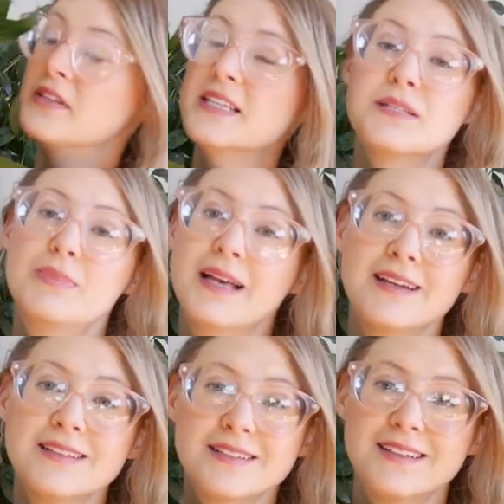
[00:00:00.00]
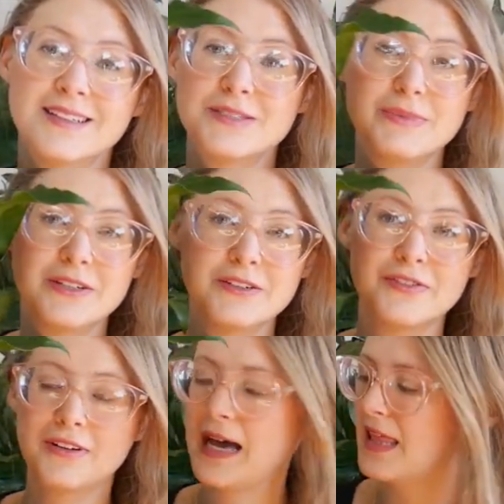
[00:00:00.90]
with this plant. It is
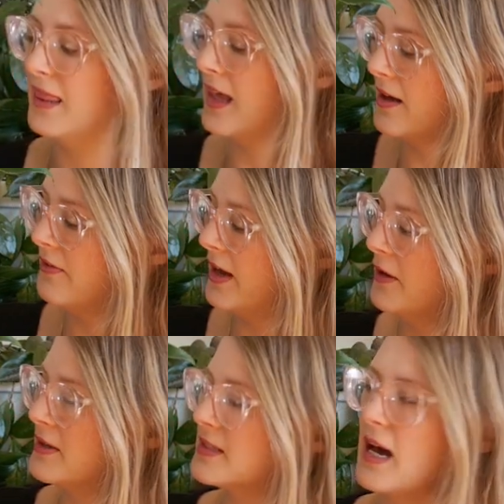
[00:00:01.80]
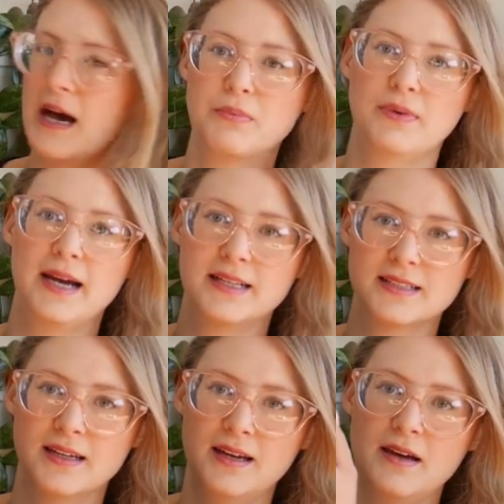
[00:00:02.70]
beautiful. I love how it's
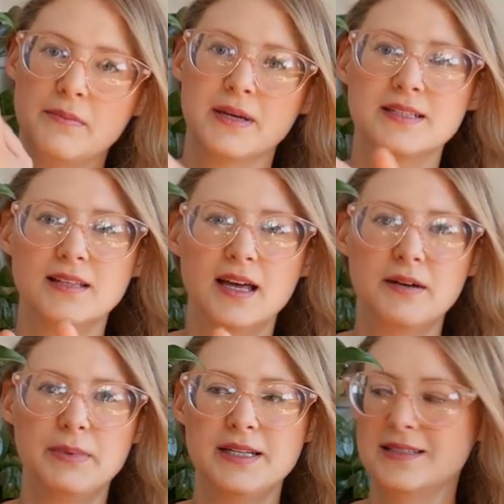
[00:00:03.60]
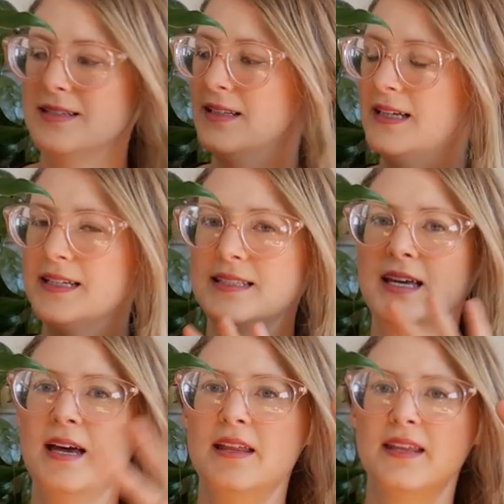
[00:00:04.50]
upright because a lot of peace lilies,
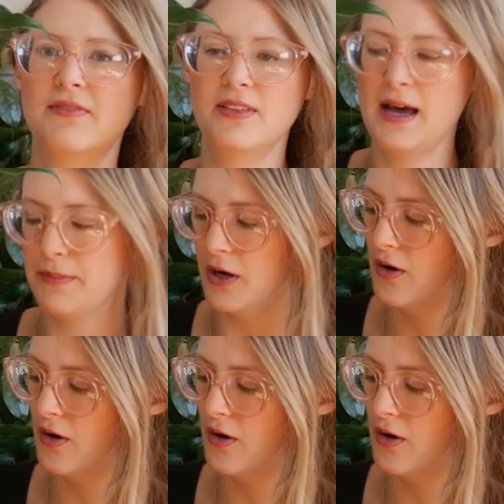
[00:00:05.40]
they flop